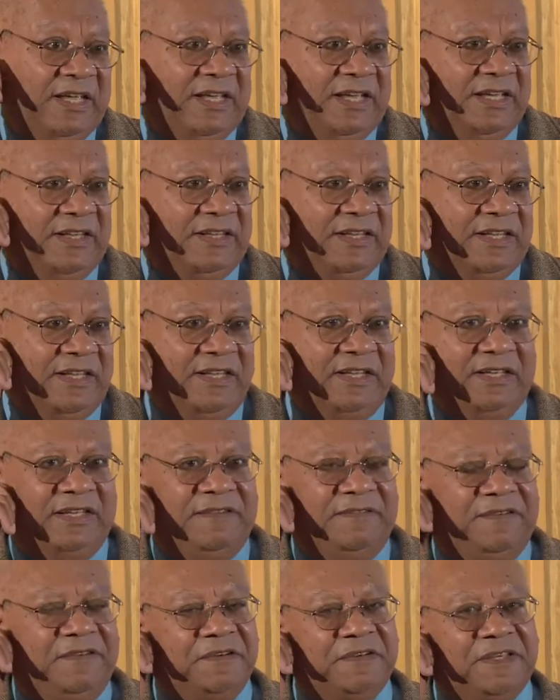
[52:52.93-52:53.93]
and they
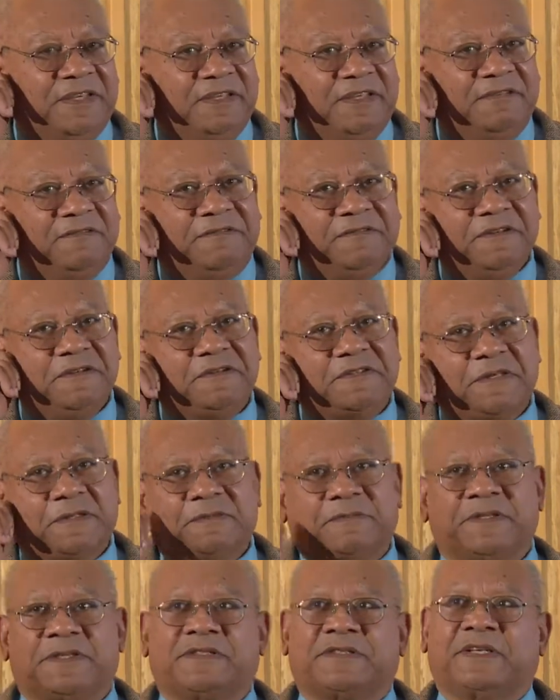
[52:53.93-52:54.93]
if you can infuse
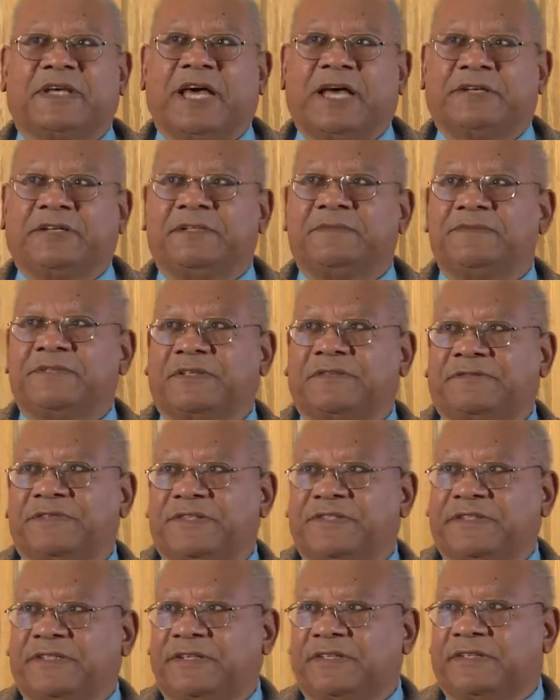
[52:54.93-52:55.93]
it with atoms of
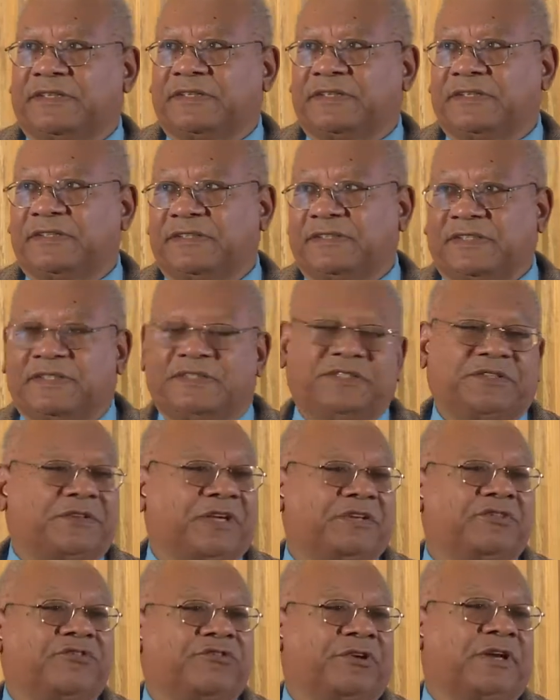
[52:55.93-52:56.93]
certain things, you
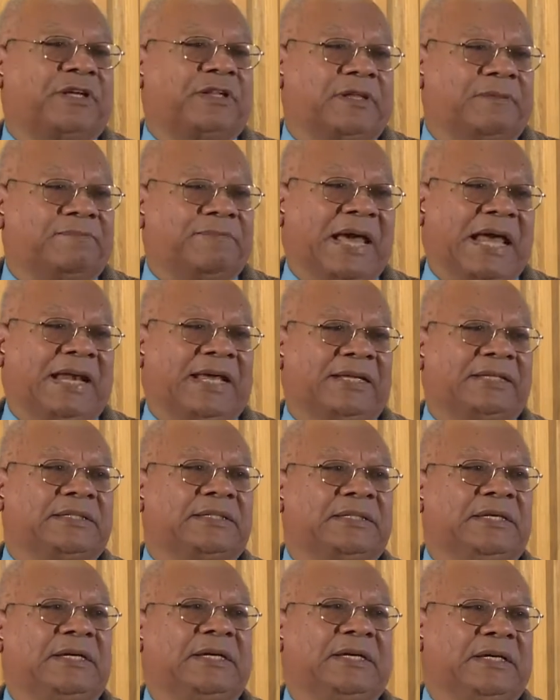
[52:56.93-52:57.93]
can trick the palate
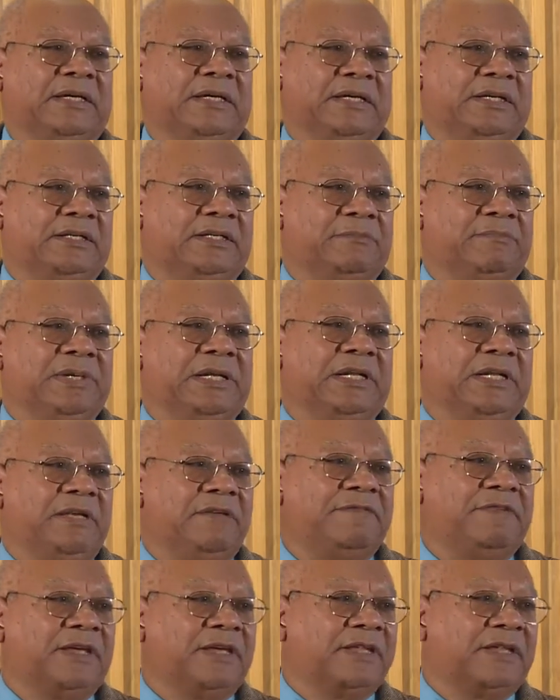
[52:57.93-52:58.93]
into
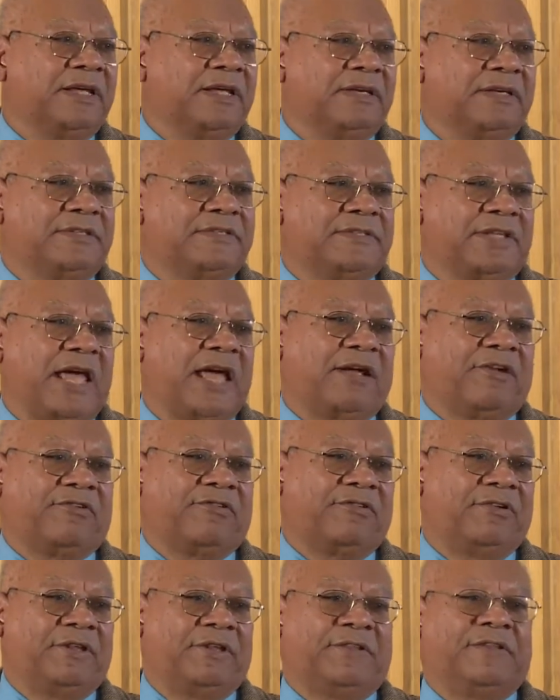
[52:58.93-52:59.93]
believing that it's
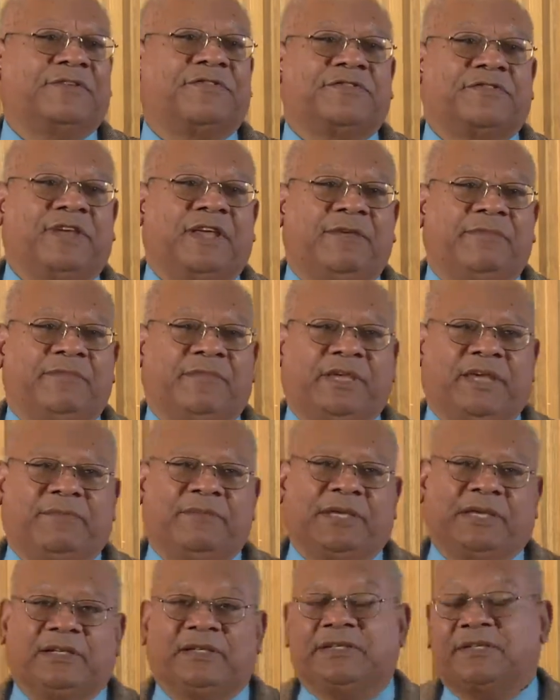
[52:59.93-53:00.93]
actually the same
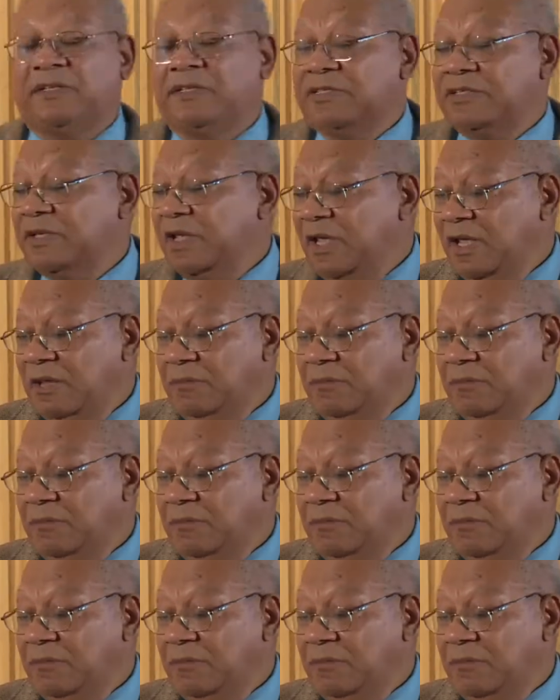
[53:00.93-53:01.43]
chemical things.